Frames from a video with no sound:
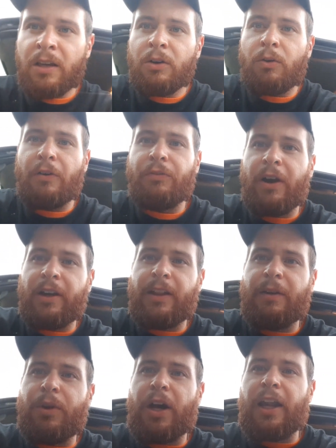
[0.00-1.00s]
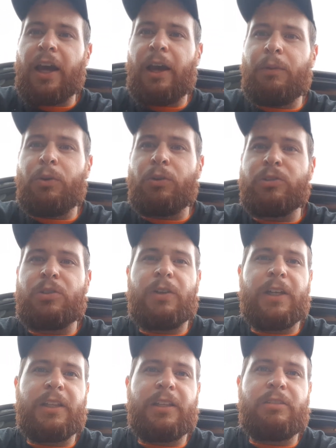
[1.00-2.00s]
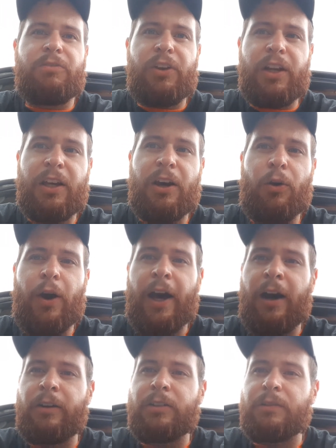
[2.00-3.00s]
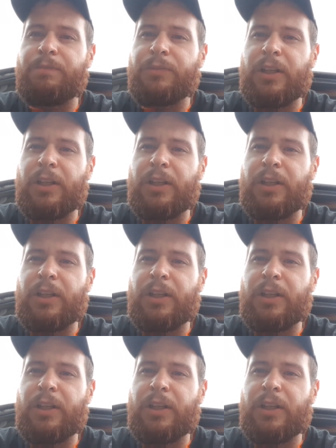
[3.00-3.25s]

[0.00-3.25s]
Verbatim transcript: quite frankly, I'm not able to get this video out